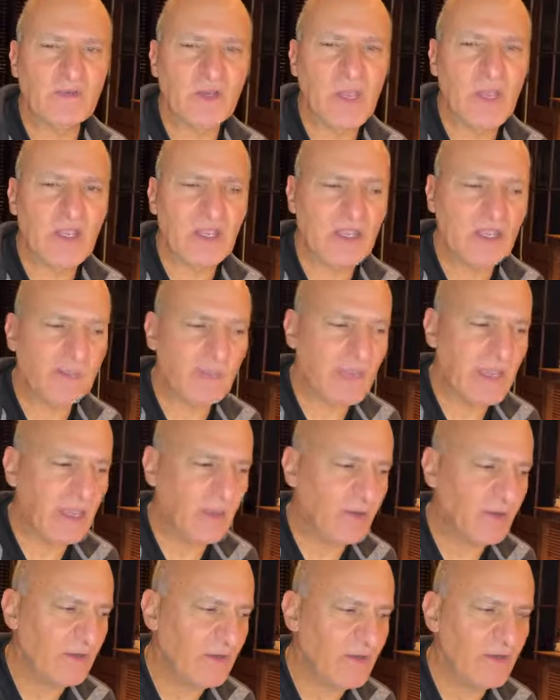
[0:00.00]
We're talking
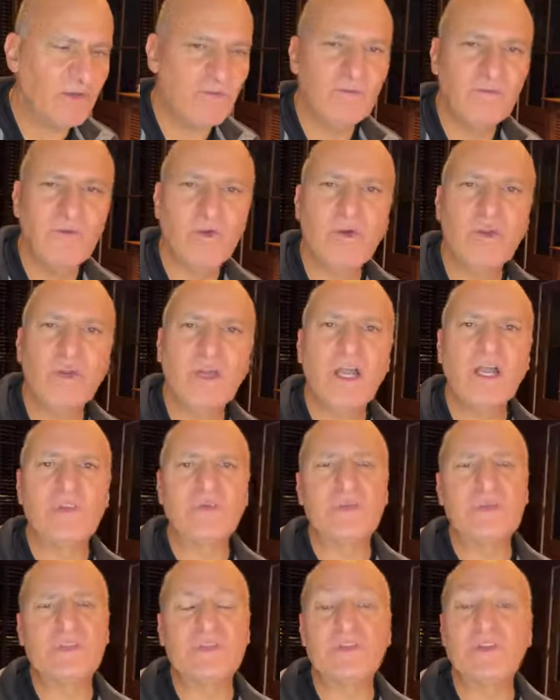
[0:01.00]
about
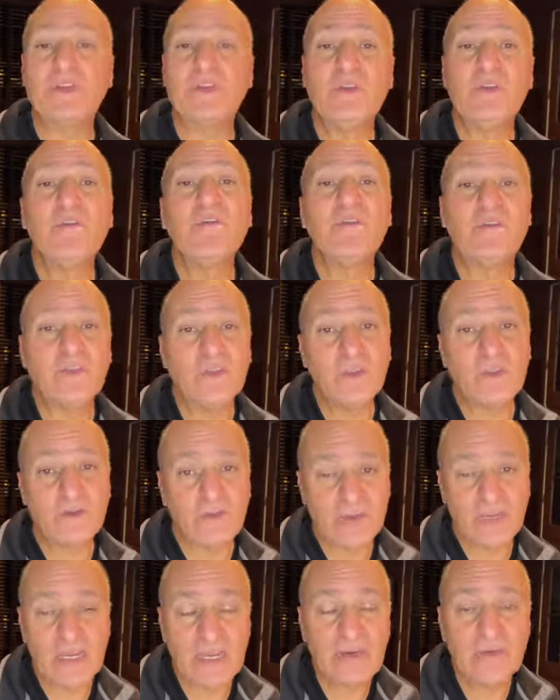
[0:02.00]
Volux, which is the new
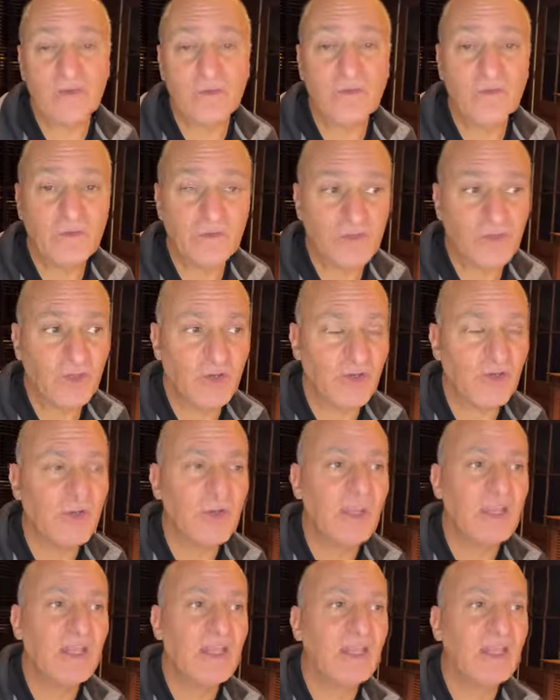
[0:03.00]
filler, the next new filler